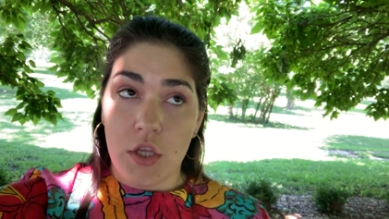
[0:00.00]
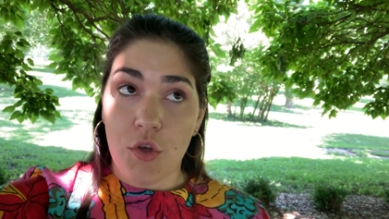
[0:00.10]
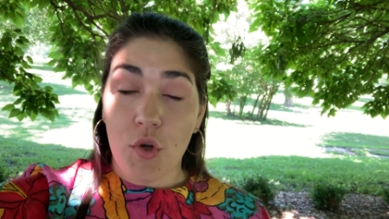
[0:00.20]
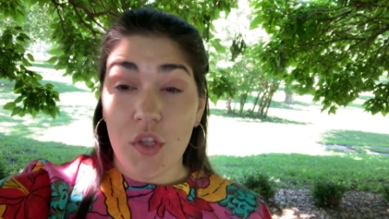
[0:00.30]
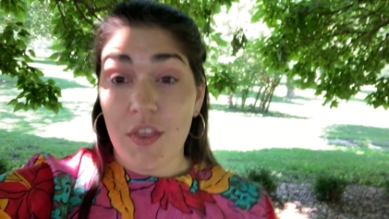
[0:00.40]

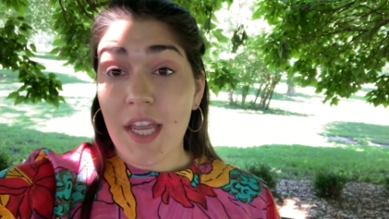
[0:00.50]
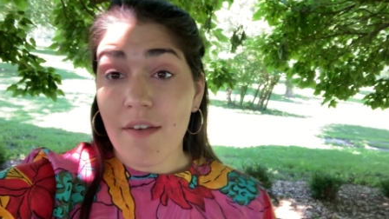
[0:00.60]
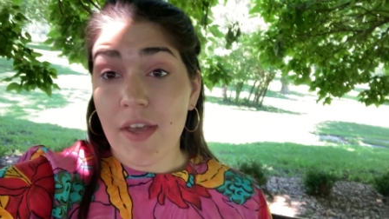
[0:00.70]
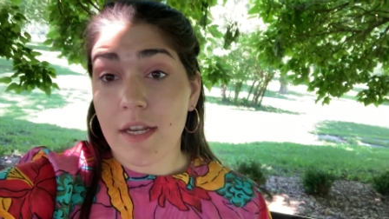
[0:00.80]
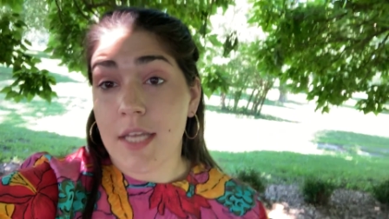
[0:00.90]
you could think
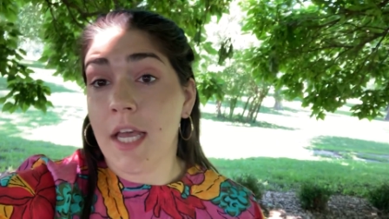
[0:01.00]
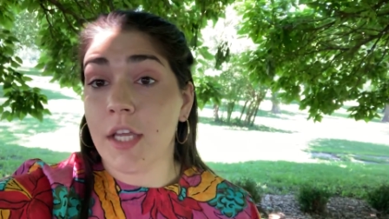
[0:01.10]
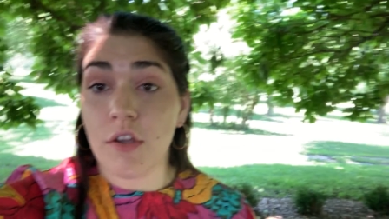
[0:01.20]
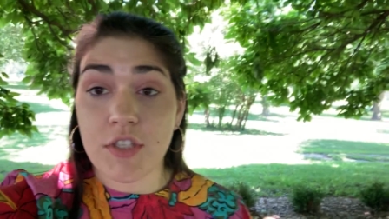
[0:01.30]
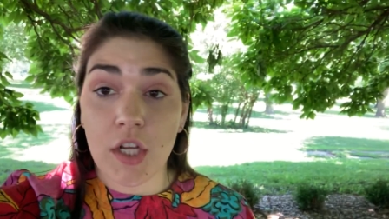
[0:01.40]
of it
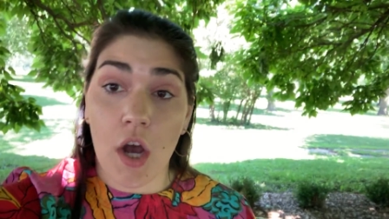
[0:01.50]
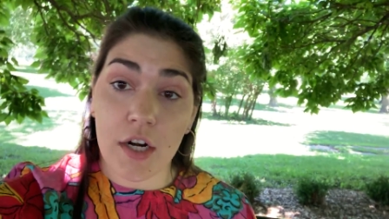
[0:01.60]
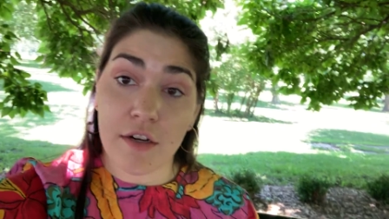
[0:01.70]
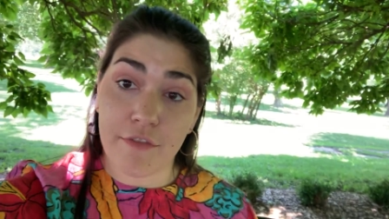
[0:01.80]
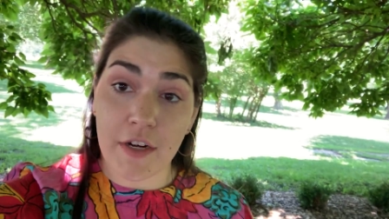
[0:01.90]
using
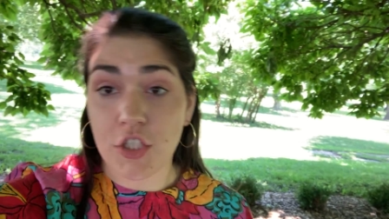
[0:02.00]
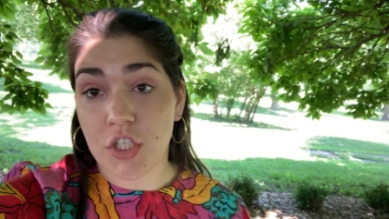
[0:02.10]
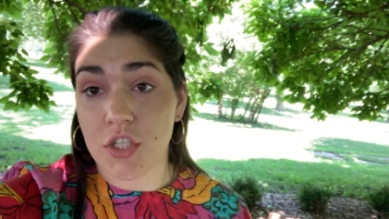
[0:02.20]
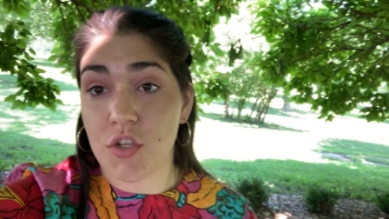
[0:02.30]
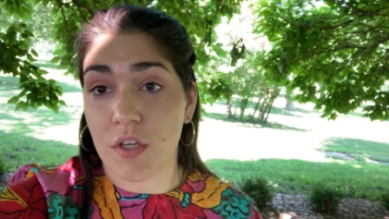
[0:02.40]
cognitive
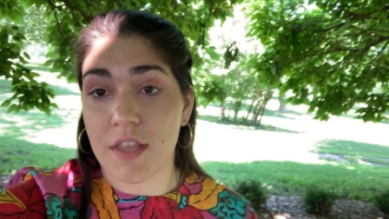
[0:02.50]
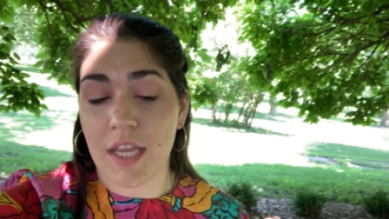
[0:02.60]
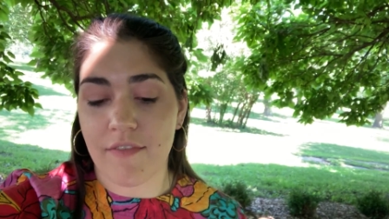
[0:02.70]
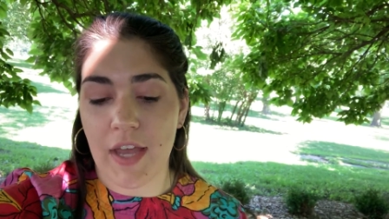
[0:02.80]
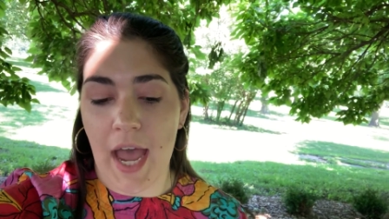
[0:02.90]
functions. You could
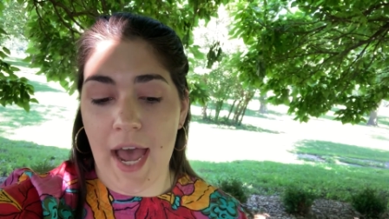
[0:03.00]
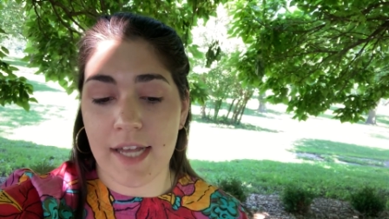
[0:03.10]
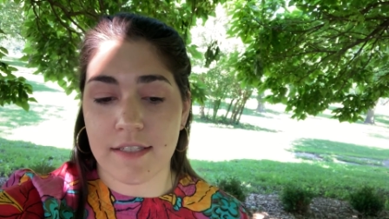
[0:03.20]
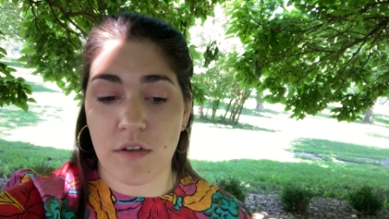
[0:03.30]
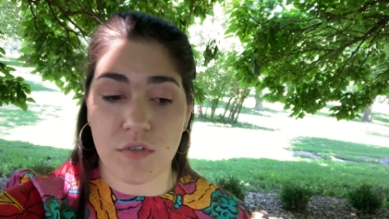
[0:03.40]
think of it
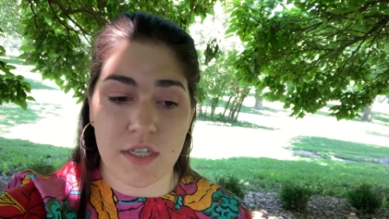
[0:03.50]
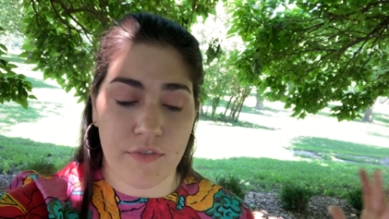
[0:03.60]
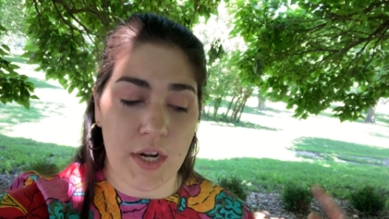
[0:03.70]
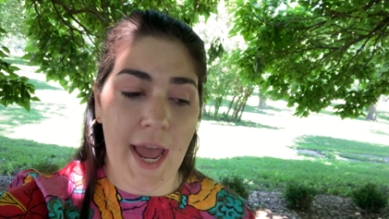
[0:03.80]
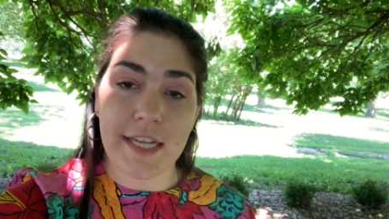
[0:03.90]
as those
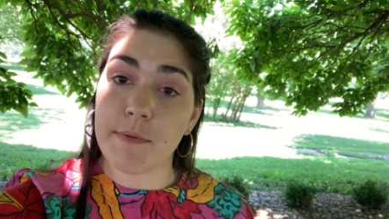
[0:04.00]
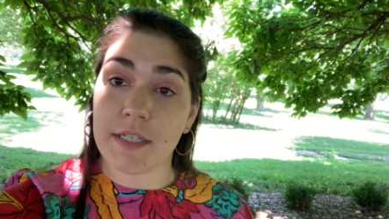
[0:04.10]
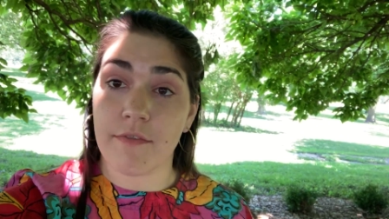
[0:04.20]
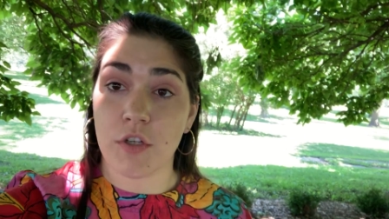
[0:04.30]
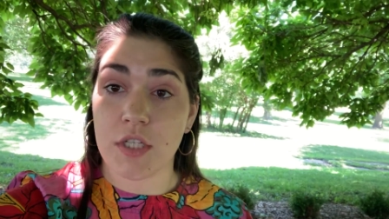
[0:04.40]
different
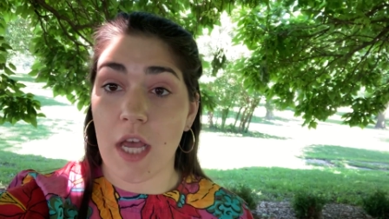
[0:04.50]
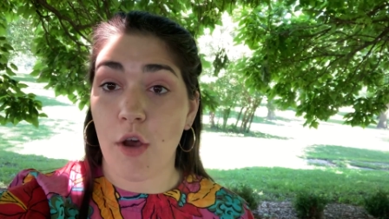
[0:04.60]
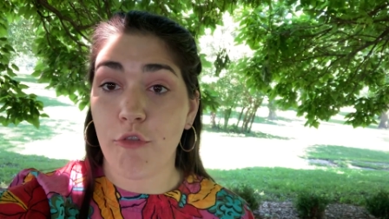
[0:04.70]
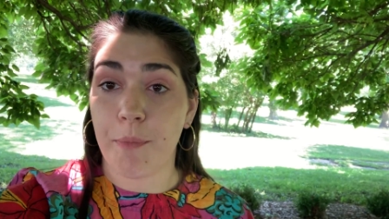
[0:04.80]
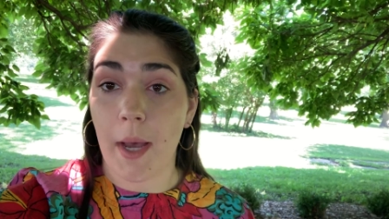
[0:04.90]
aspects of
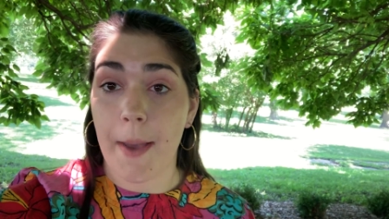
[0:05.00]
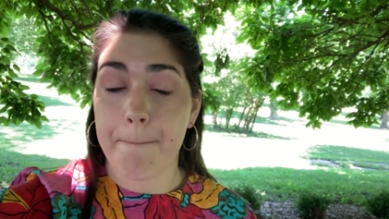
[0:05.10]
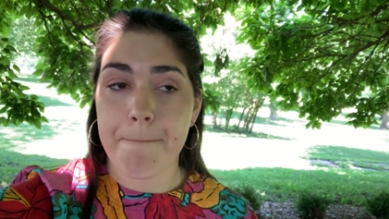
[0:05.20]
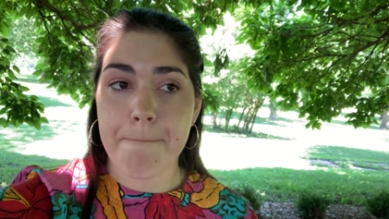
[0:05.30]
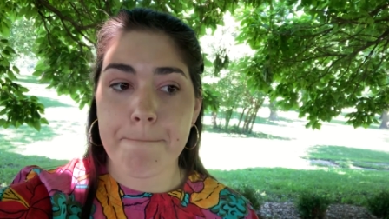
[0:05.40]
yourself, but
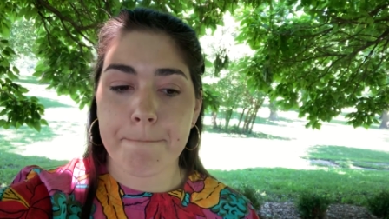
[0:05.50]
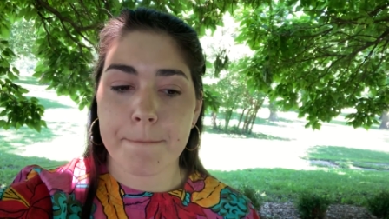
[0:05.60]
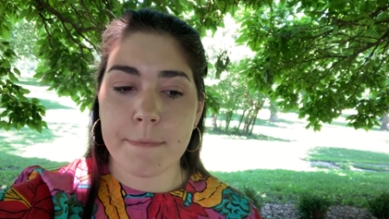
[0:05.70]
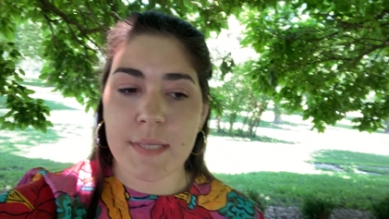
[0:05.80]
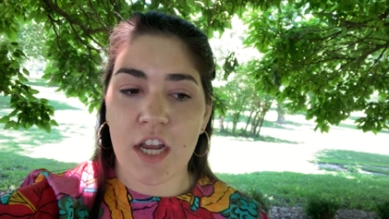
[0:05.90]

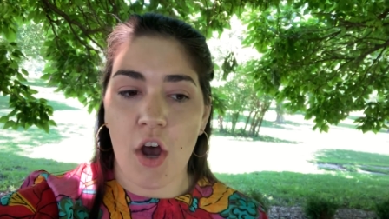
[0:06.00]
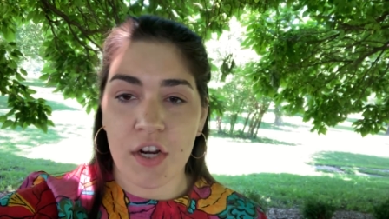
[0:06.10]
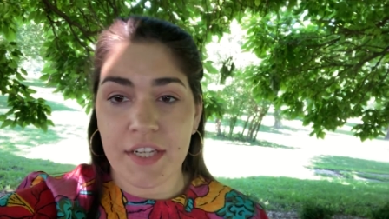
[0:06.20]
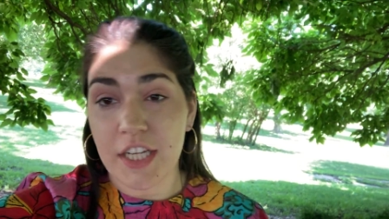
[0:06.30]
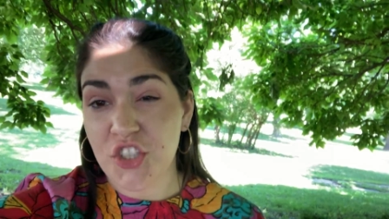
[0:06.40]

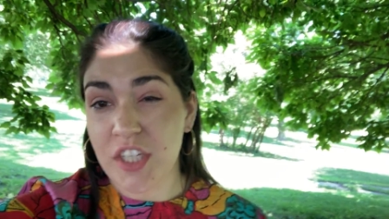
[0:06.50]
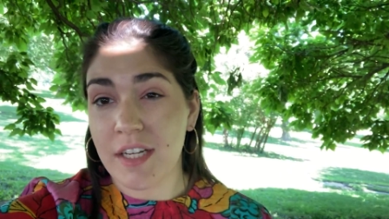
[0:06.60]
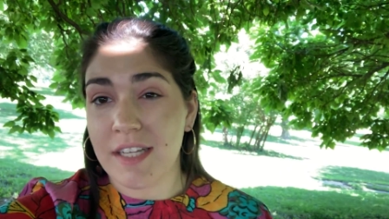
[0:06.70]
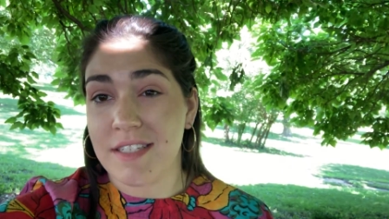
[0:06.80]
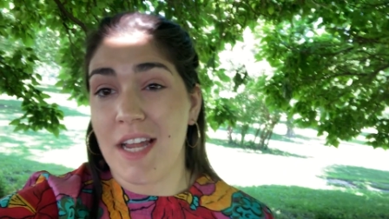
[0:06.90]

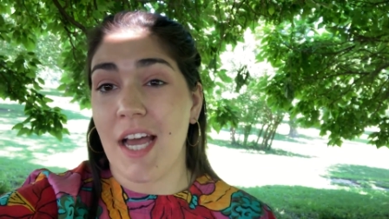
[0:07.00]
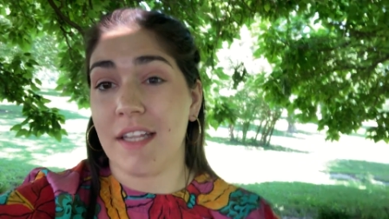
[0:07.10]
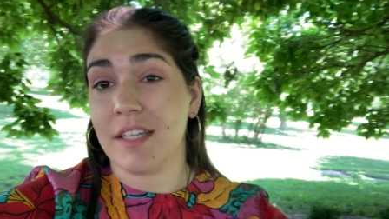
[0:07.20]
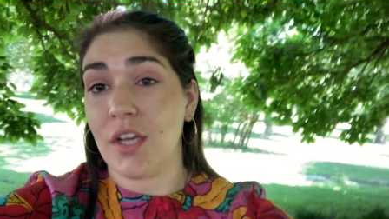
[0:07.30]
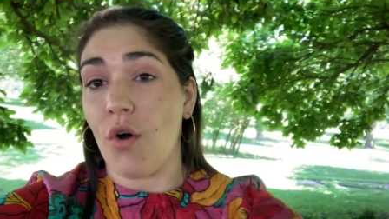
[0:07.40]
cognition is
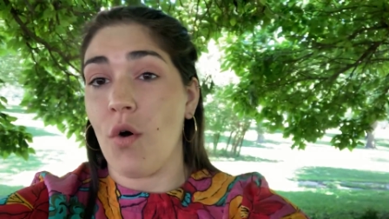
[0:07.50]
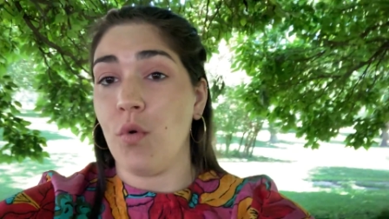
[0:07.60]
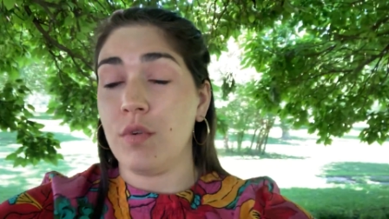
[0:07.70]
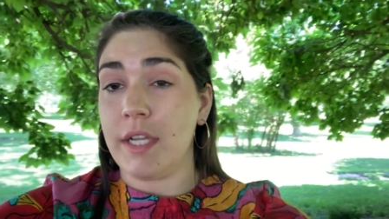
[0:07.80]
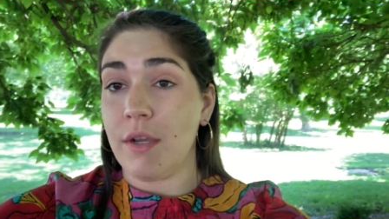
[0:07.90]
not the
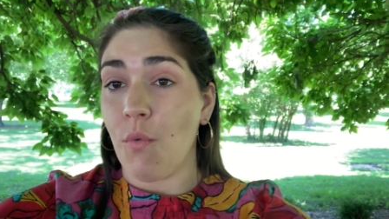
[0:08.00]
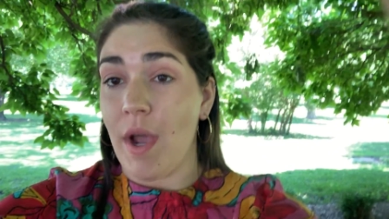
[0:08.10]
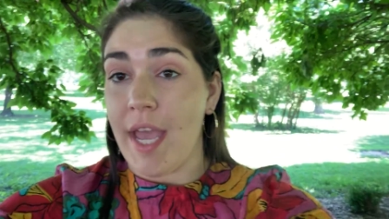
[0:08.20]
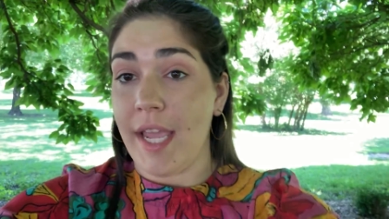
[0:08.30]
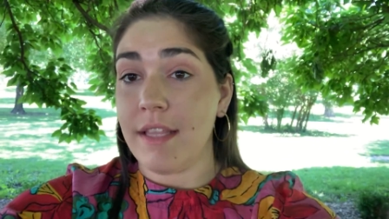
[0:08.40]
only
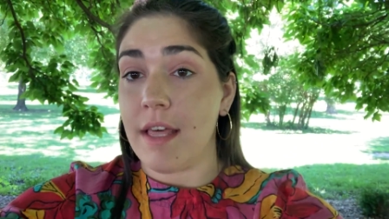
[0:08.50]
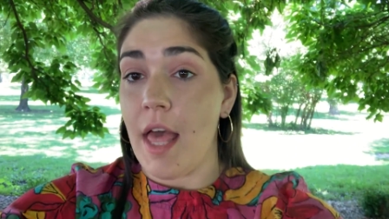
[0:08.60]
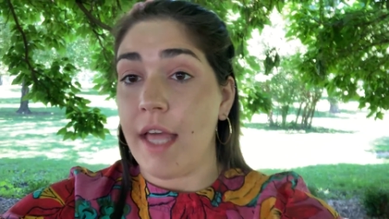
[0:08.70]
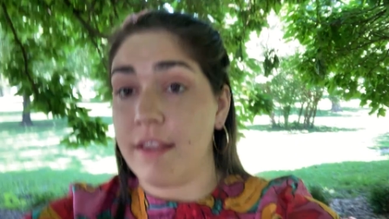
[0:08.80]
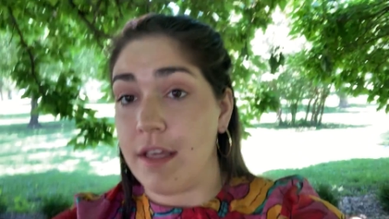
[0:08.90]
way
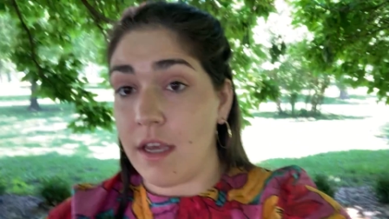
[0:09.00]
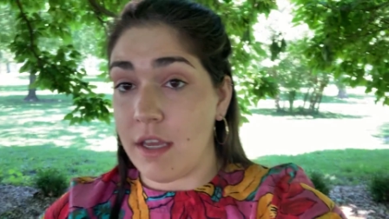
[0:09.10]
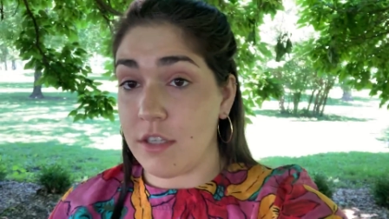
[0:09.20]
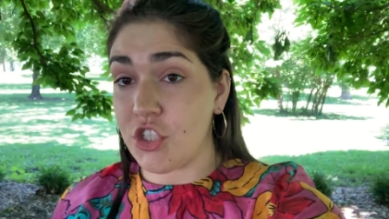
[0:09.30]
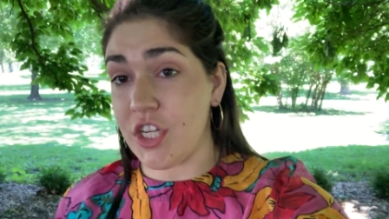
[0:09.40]
that
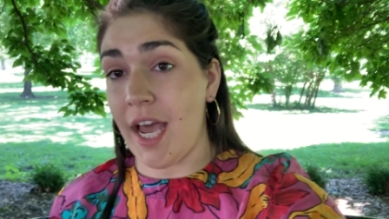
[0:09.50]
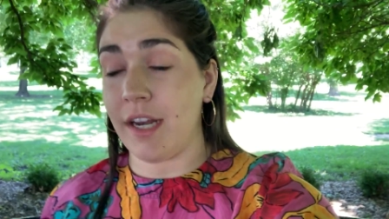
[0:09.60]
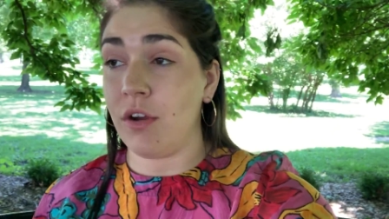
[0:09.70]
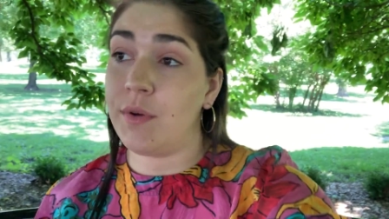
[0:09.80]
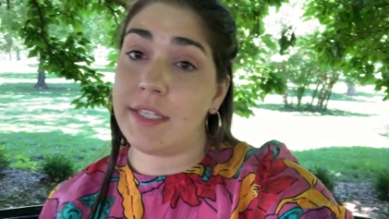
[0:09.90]
the
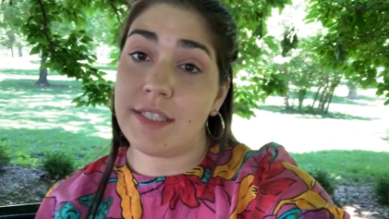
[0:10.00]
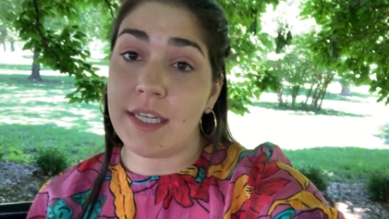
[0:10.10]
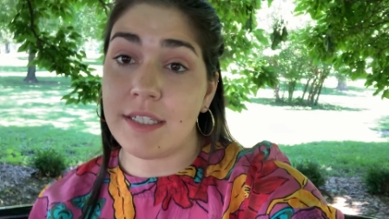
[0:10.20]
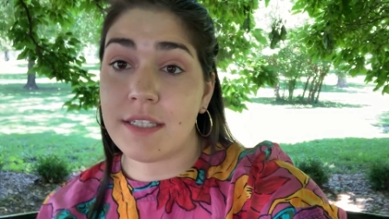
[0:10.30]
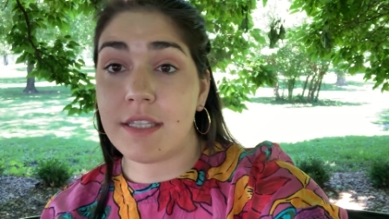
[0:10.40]
shadow
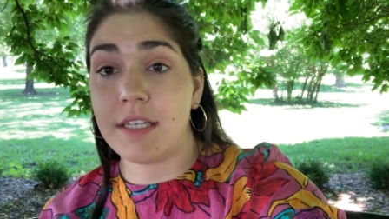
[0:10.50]
exists.